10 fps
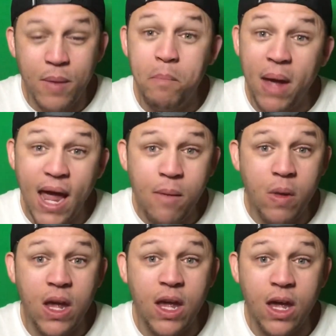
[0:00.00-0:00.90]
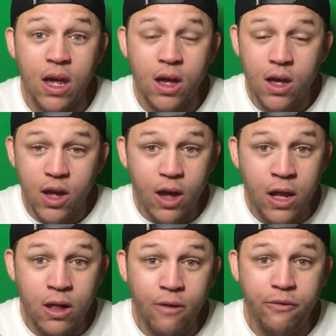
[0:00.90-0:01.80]
maybe
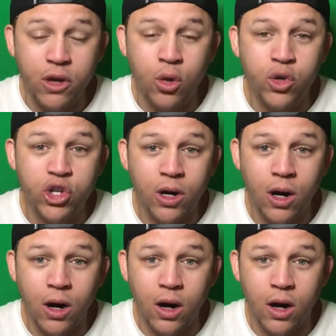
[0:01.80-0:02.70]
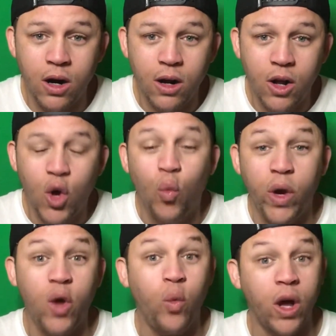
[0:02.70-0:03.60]
in the future,
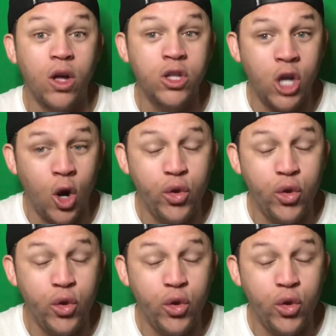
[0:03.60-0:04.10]
we will know the